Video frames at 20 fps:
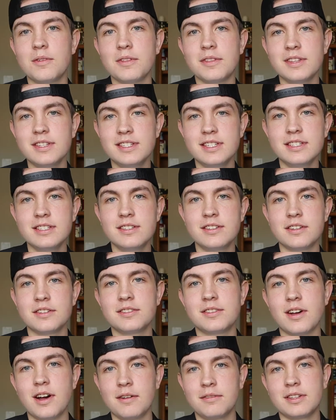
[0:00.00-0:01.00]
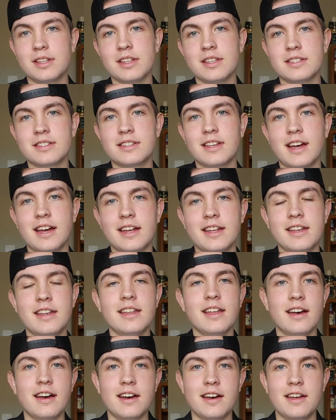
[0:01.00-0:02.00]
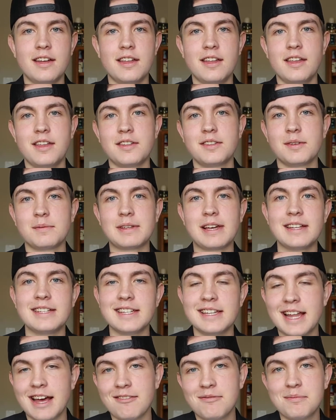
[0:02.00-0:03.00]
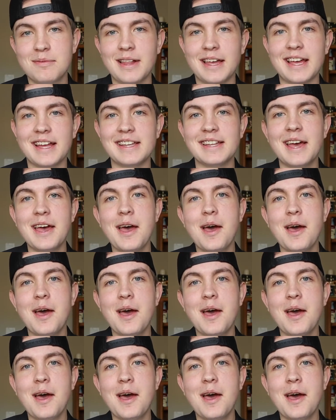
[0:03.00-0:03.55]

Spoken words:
this is just off to the side, something I didn't have planned,